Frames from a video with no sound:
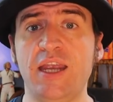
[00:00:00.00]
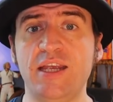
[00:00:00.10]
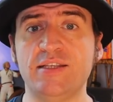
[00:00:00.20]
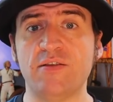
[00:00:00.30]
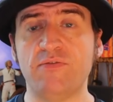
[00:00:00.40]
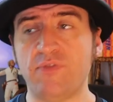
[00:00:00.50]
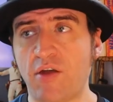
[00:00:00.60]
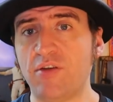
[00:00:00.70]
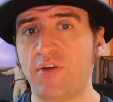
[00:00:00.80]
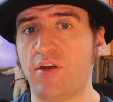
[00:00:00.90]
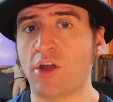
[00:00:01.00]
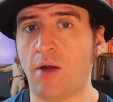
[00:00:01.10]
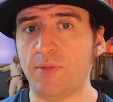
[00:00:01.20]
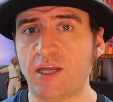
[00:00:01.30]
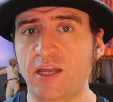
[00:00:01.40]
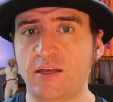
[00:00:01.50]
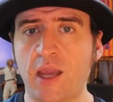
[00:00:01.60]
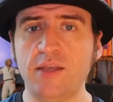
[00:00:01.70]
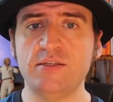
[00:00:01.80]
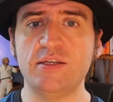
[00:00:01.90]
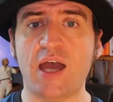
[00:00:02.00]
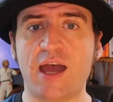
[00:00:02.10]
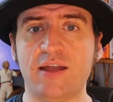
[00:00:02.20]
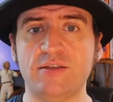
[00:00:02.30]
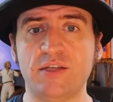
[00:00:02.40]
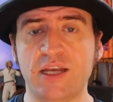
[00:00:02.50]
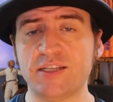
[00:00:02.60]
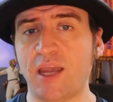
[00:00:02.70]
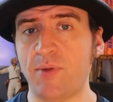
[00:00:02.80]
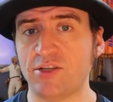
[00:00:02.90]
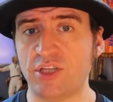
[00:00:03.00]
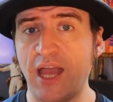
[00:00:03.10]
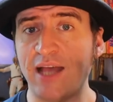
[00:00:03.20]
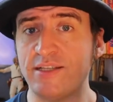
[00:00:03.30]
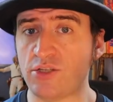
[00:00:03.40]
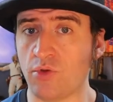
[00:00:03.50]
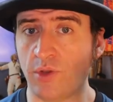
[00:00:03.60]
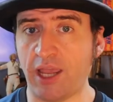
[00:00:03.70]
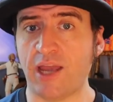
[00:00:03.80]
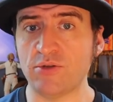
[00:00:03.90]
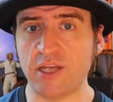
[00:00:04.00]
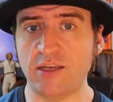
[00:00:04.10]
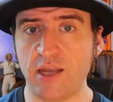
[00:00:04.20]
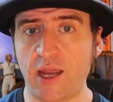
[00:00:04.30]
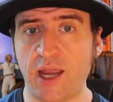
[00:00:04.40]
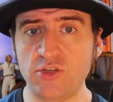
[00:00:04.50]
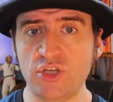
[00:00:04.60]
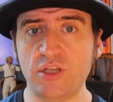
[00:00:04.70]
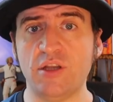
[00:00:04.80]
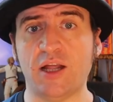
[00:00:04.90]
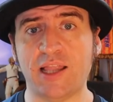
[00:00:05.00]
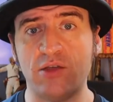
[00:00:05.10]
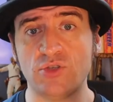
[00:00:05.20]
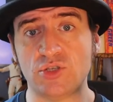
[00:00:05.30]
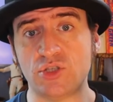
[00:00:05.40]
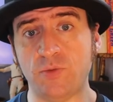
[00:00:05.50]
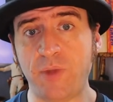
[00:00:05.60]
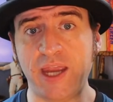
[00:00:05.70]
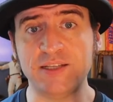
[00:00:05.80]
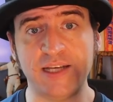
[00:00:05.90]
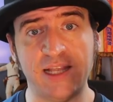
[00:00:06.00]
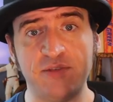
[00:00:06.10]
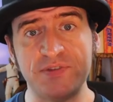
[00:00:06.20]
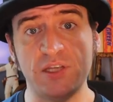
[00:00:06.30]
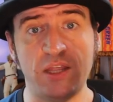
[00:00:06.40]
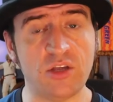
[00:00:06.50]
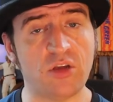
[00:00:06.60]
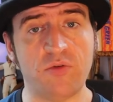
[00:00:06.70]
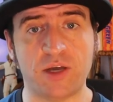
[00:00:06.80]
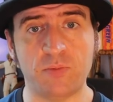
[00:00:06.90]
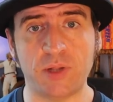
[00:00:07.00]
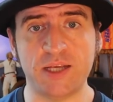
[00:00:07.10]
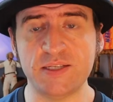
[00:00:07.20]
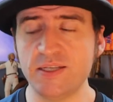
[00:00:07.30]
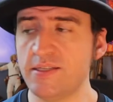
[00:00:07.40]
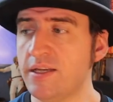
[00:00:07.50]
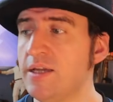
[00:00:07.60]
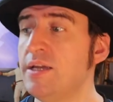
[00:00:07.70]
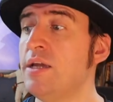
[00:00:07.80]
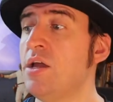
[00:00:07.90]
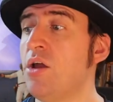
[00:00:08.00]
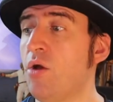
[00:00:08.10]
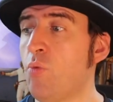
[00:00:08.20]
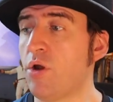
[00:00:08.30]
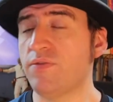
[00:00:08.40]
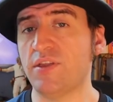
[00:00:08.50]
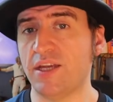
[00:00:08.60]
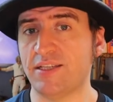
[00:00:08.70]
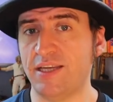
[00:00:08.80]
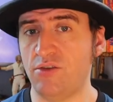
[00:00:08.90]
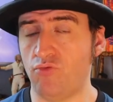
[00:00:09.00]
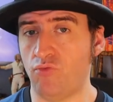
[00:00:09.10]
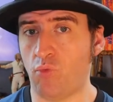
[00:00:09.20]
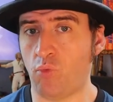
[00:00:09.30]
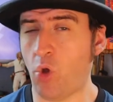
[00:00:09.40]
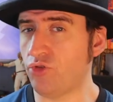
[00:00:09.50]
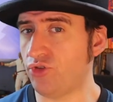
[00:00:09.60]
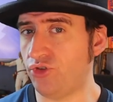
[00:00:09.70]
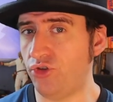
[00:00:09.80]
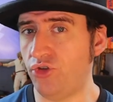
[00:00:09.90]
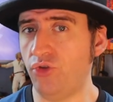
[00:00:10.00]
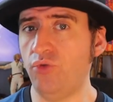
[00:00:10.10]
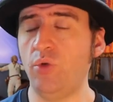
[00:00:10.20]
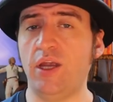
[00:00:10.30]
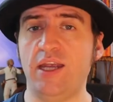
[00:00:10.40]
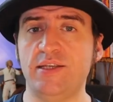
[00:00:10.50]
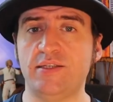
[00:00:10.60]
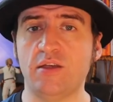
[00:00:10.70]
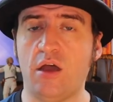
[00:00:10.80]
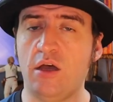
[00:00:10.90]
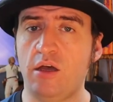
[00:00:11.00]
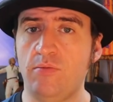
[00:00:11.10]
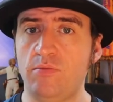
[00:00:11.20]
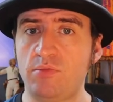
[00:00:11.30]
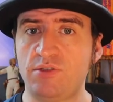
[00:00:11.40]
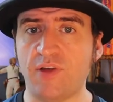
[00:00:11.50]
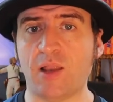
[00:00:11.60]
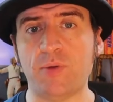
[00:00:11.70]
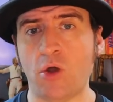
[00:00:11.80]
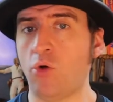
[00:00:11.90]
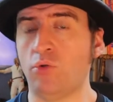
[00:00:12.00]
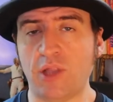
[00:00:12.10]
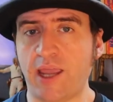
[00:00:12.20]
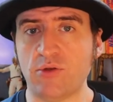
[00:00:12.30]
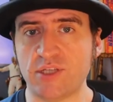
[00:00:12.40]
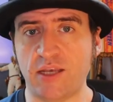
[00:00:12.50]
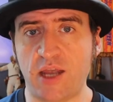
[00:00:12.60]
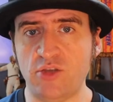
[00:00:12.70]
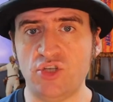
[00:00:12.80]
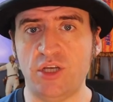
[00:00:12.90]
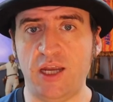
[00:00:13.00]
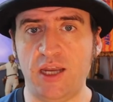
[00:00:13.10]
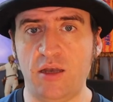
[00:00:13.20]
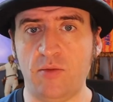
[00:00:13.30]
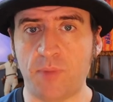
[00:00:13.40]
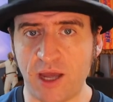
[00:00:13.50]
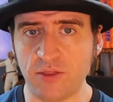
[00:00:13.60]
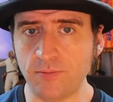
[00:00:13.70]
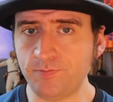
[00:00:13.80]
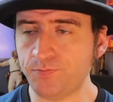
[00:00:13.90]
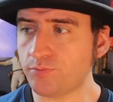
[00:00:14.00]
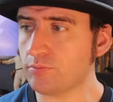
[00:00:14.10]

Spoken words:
is very, very complicated, and Inkscape actually has its own layout engine that allows us to paint glyphs in the correct places. One of the things I didn't want to do is develop a whole layout engine in Python.